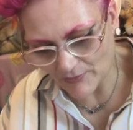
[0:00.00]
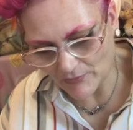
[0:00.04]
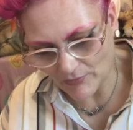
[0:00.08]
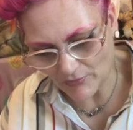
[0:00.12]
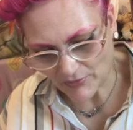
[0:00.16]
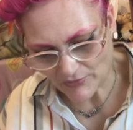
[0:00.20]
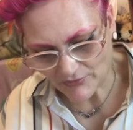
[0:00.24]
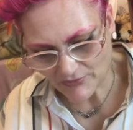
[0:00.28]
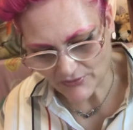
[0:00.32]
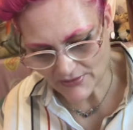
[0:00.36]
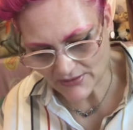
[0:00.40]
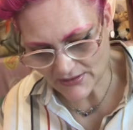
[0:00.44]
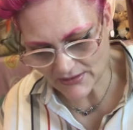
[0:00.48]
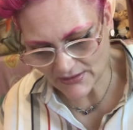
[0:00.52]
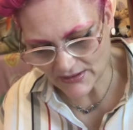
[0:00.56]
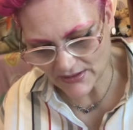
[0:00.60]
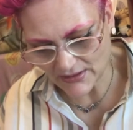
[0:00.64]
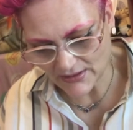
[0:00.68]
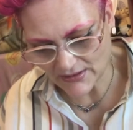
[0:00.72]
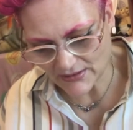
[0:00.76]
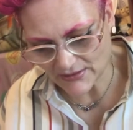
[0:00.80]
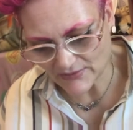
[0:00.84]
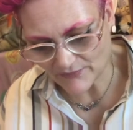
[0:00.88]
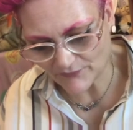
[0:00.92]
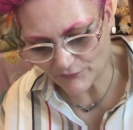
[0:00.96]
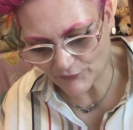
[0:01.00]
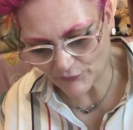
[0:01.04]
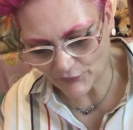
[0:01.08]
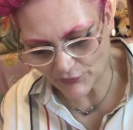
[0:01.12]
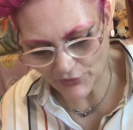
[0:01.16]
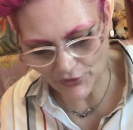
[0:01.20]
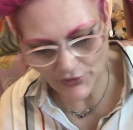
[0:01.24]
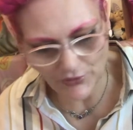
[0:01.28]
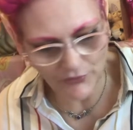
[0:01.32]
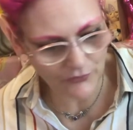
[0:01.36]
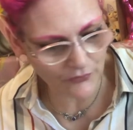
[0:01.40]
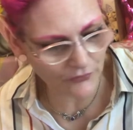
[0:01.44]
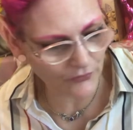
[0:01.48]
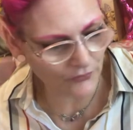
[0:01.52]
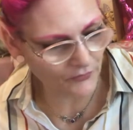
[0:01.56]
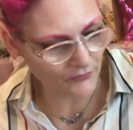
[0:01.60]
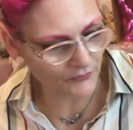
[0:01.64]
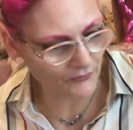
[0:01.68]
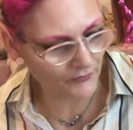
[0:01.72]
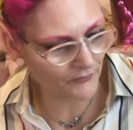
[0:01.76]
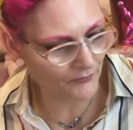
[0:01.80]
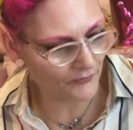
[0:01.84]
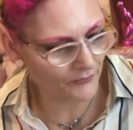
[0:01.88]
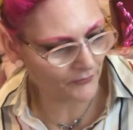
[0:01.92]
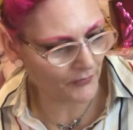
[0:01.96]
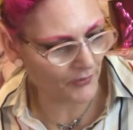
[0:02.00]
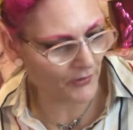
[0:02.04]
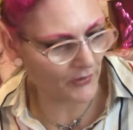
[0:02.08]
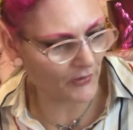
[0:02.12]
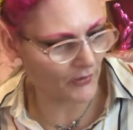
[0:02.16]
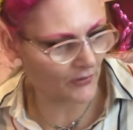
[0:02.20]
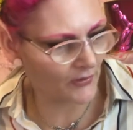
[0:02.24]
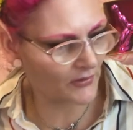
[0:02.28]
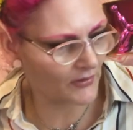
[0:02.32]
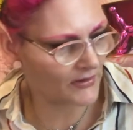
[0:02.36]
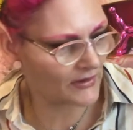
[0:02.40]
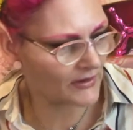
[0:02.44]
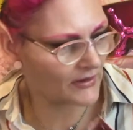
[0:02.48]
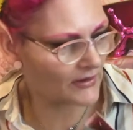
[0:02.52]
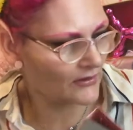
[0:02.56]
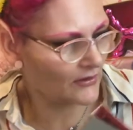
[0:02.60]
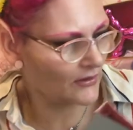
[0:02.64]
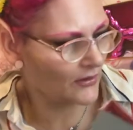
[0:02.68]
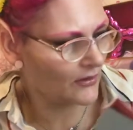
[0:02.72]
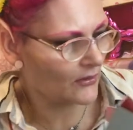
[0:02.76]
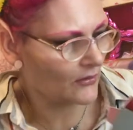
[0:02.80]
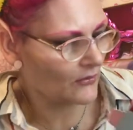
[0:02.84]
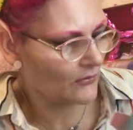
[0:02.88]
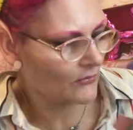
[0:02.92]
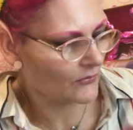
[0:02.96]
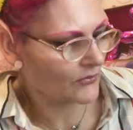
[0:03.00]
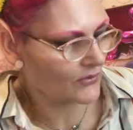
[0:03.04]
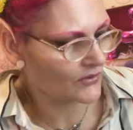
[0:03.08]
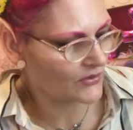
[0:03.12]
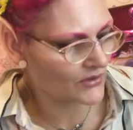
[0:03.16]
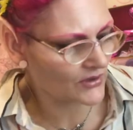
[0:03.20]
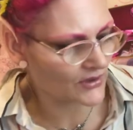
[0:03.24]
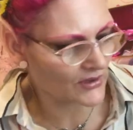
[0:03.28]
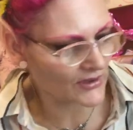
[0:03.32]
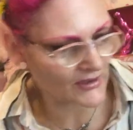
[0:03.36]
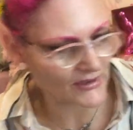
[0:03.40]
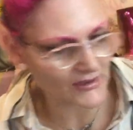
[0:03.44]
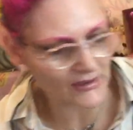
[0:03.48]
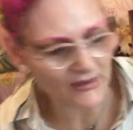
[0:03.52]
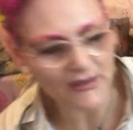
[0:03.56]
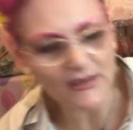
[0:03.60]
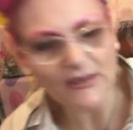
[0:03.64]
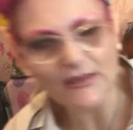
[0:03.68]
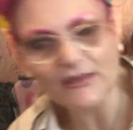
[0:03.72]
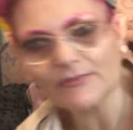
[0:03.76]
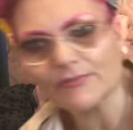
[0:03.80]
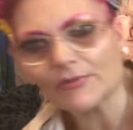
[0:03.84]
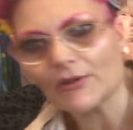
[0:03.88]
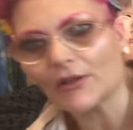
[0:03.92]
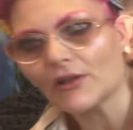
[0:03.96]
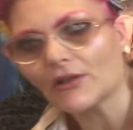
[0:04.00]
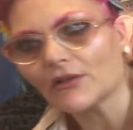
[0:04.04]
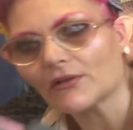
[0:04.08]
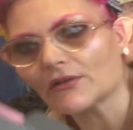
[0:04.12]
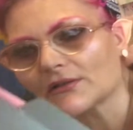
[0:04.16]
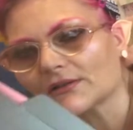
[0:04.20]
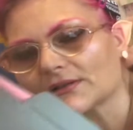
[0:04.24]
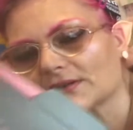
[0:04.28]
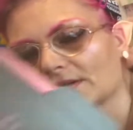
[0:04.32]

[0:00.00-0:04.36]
wants, is the For You box, which is this box.